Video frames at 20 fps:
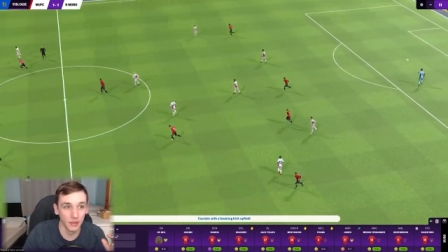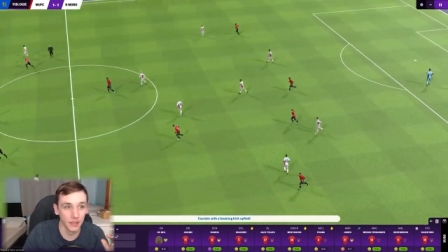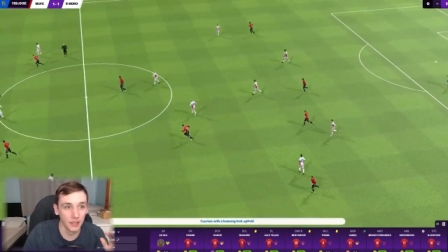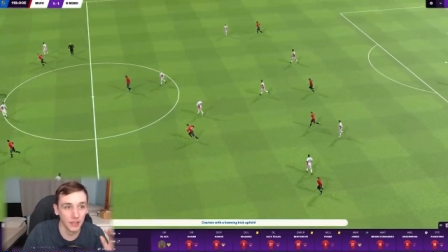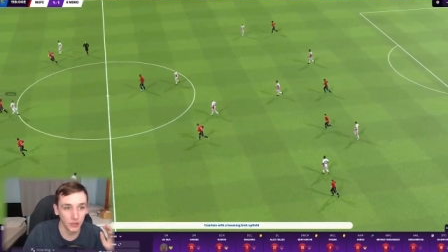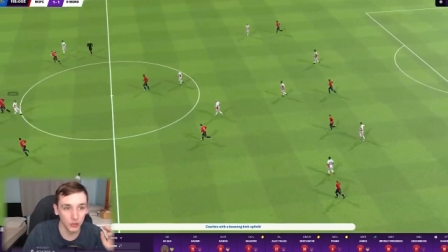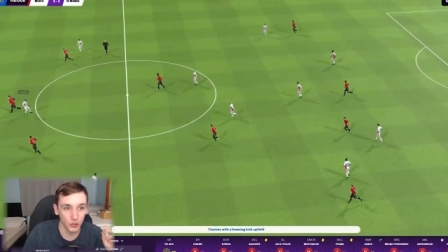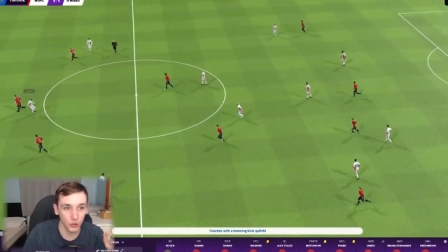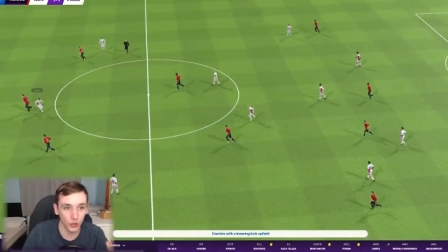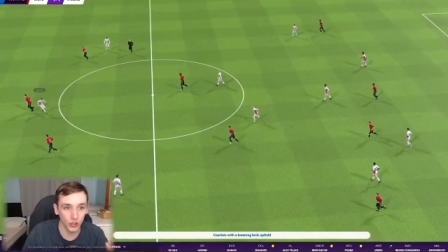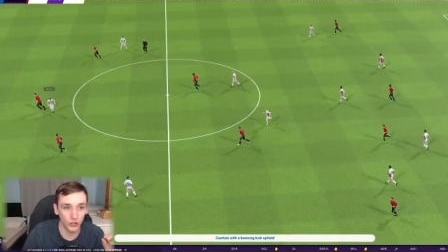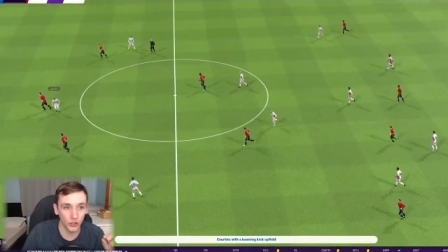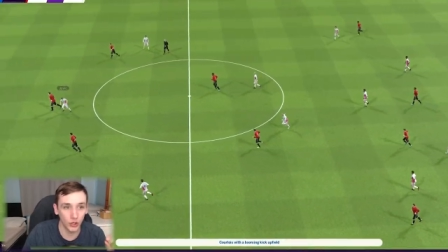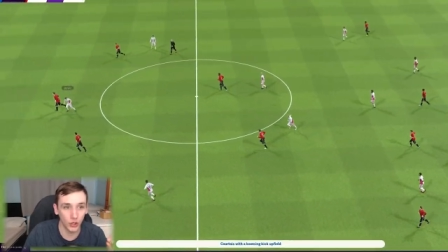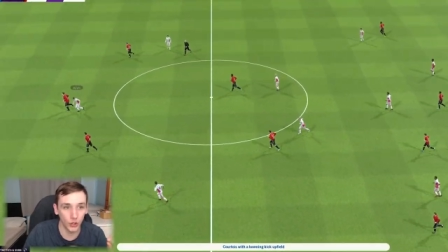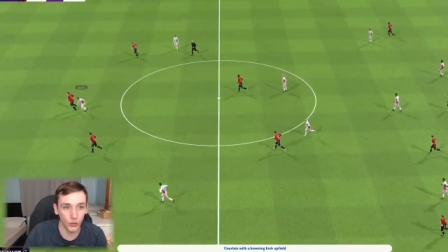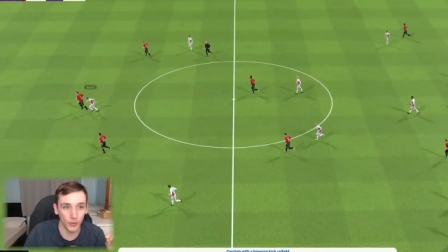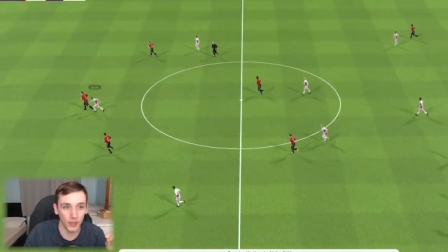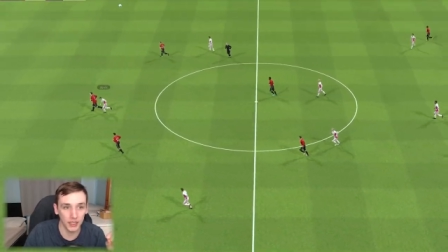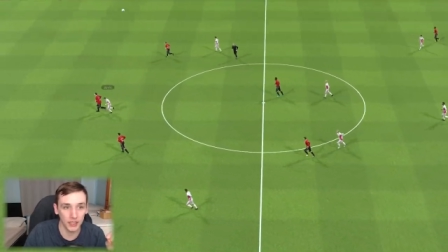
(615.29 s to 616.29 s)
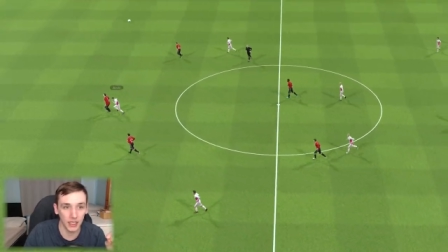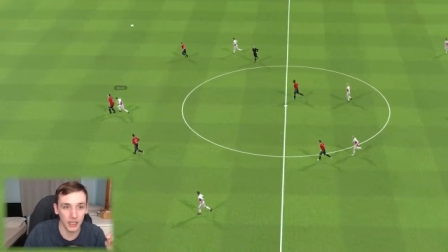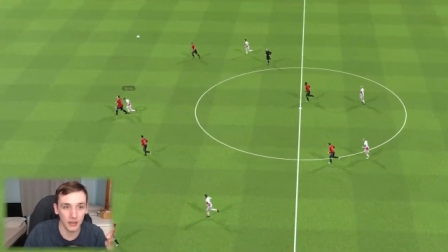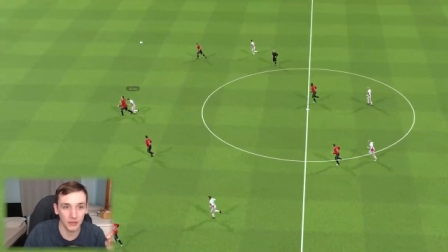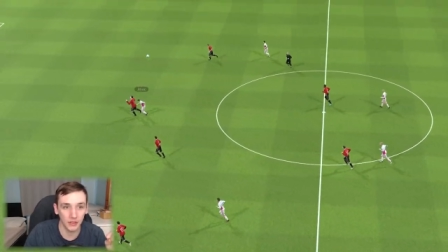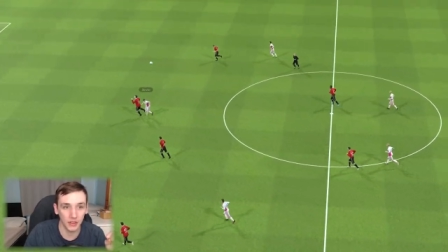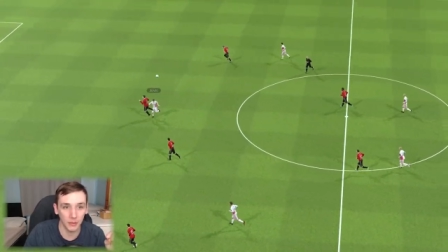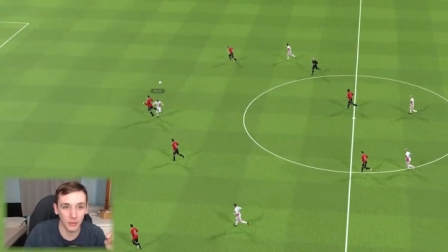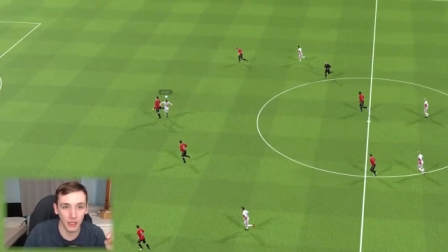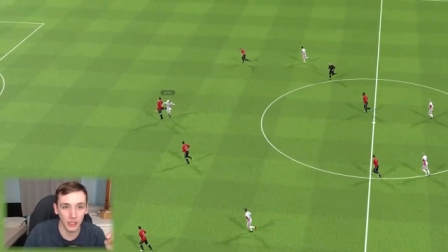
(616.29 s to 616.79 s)
There's only two minutes left
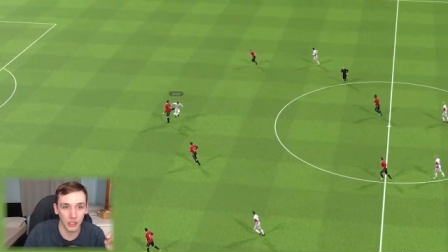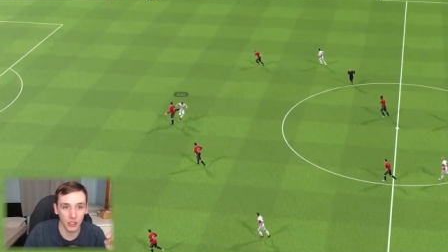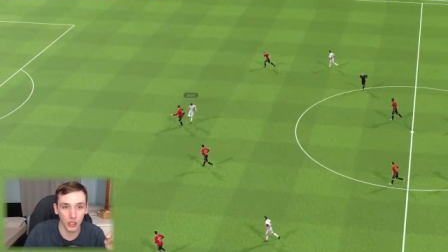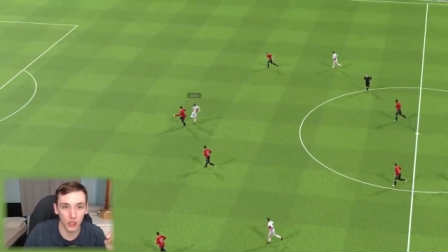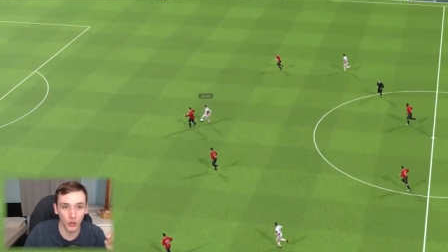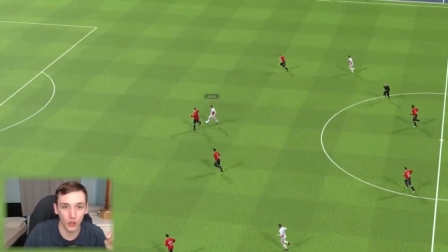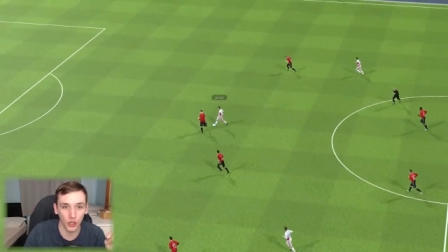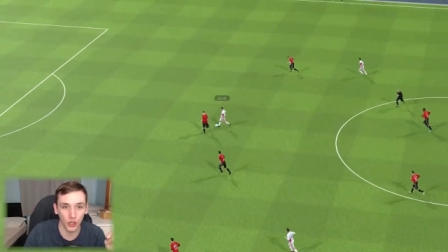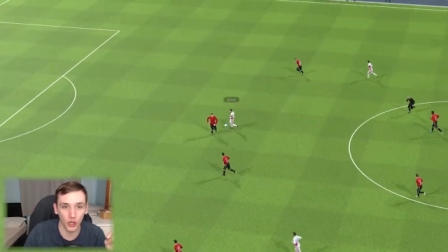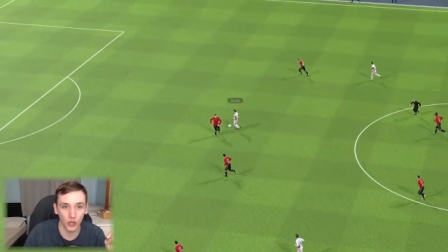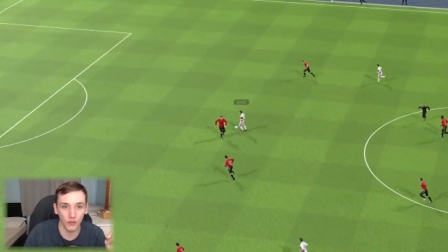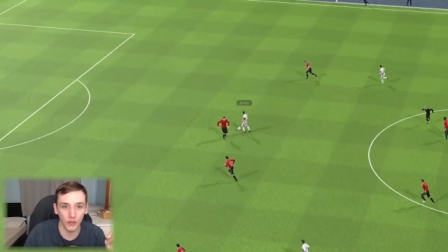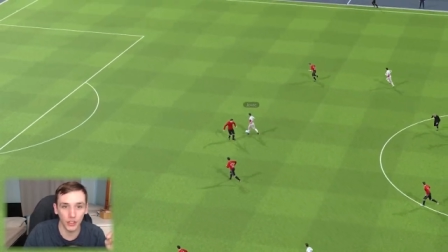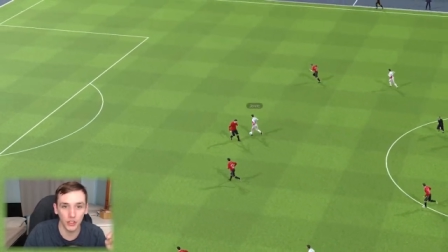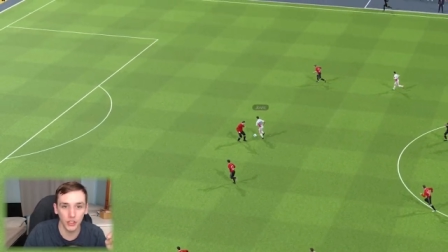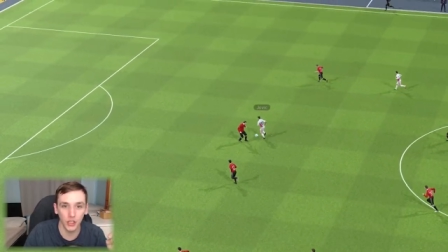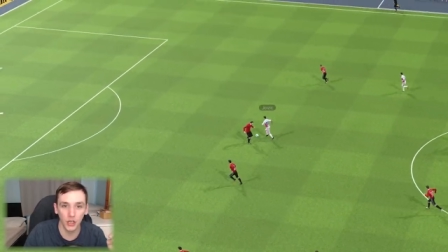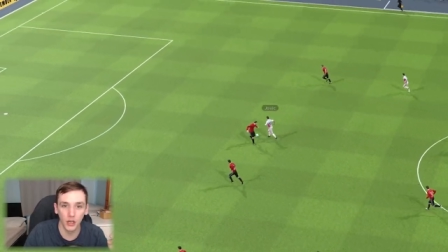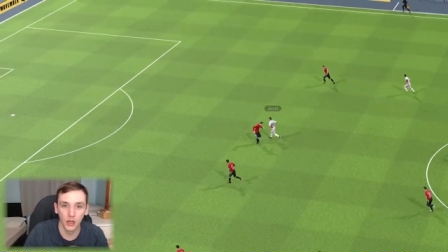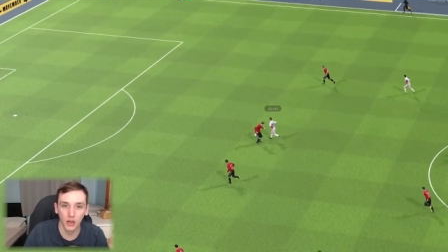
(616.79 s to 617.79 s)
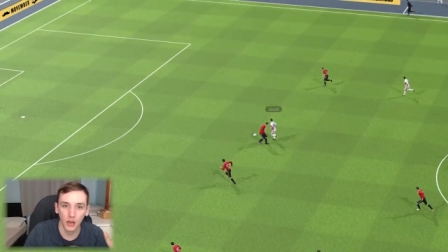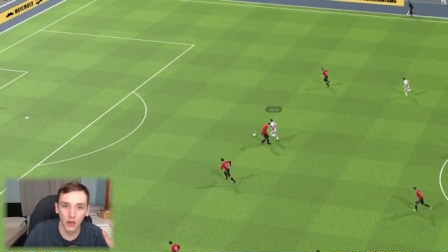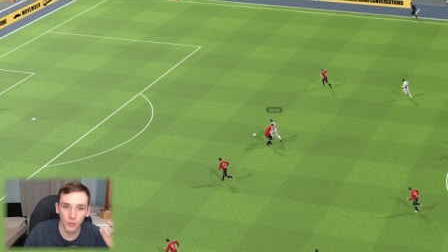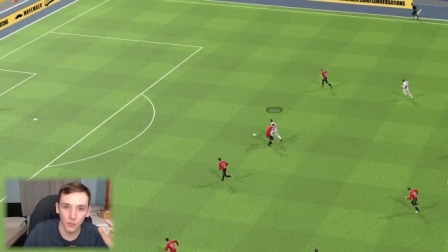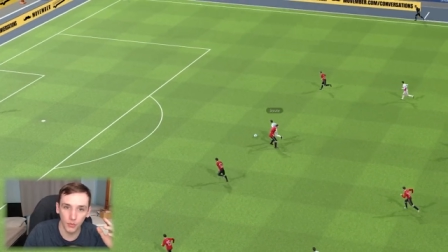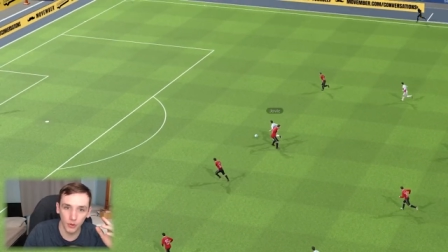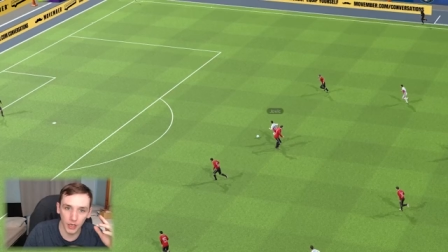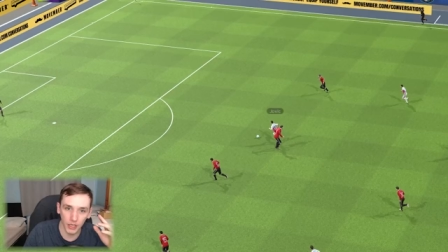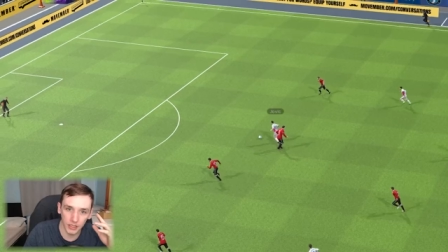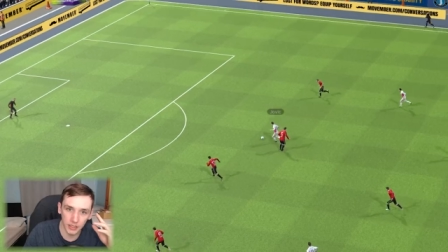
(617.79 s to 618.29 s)
of the match. Luka Jovic
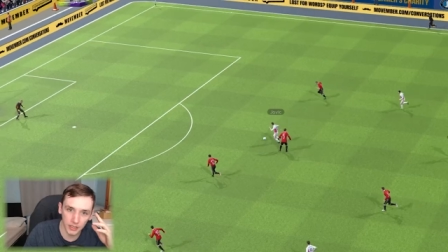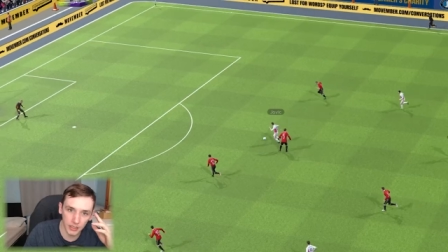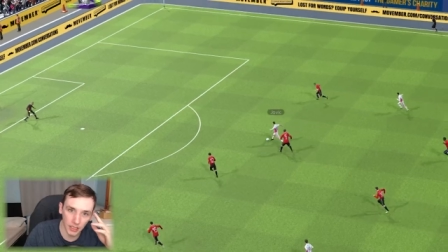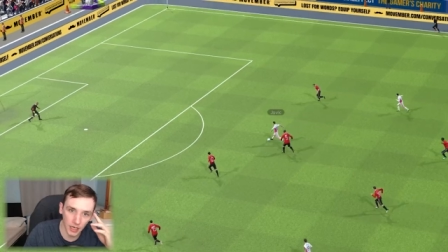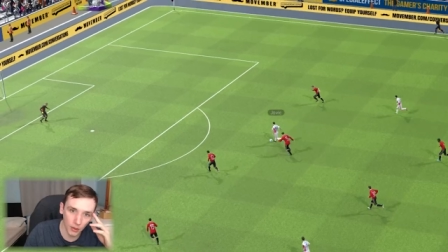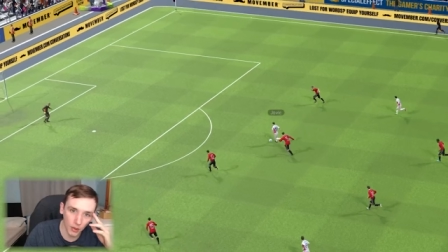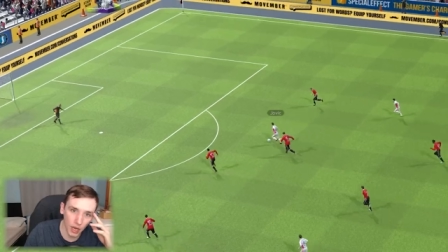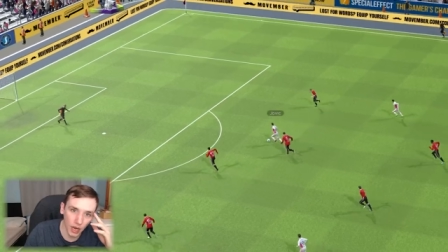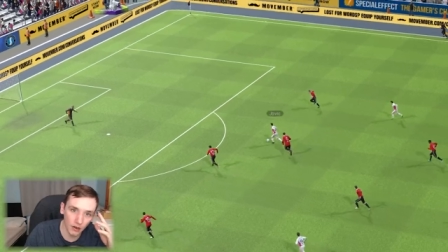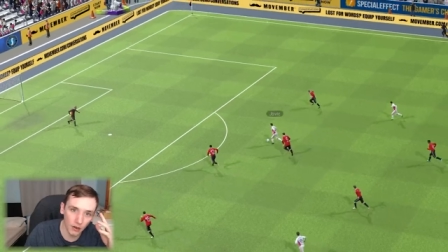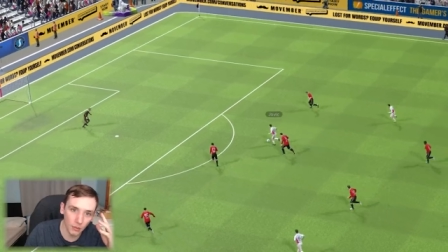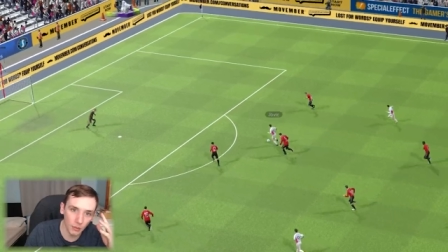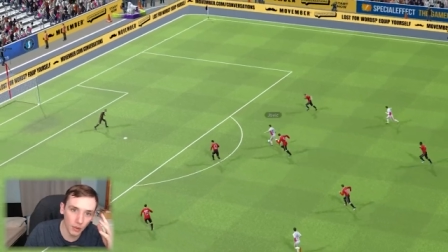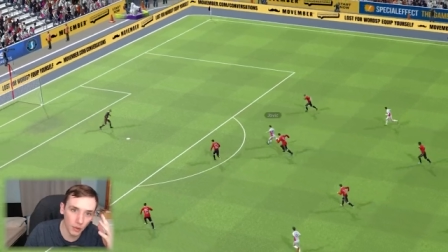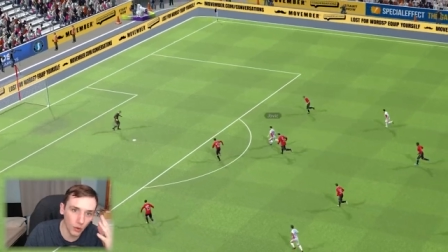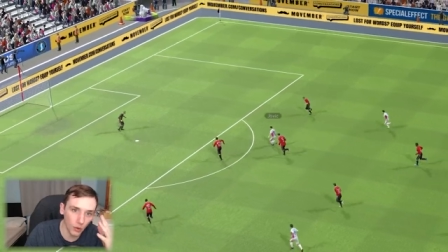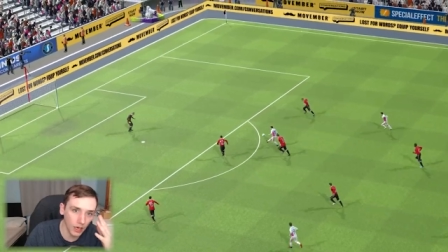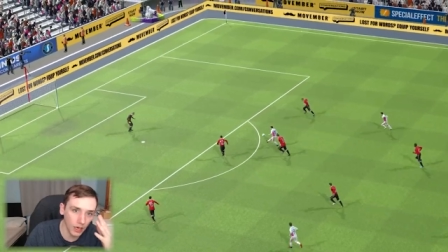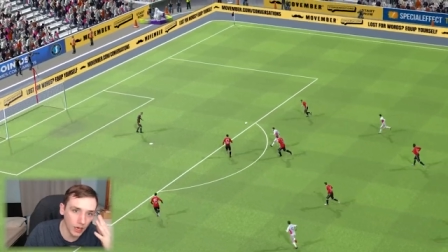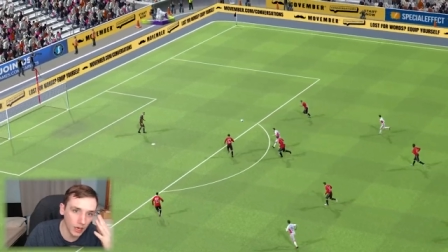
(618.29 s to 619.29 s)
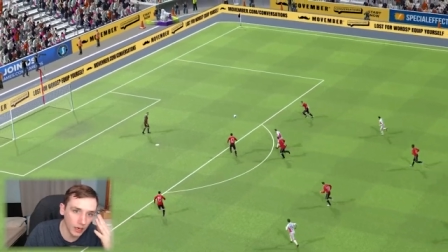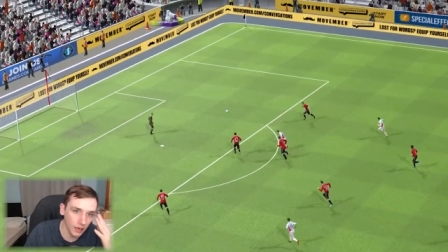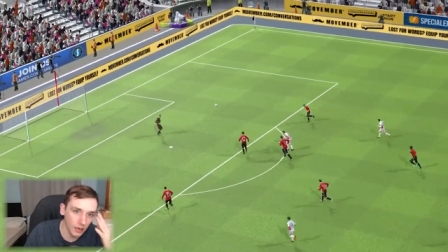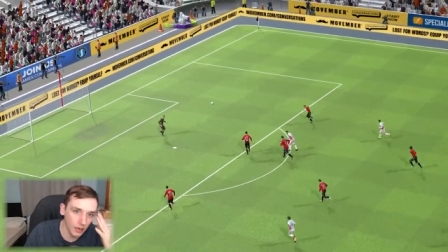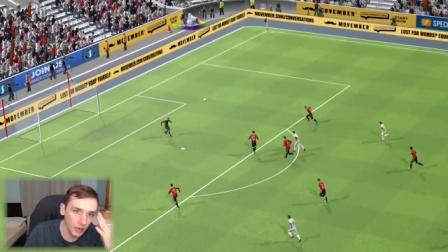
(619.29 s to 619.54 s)
brings it down. Harry Maguire.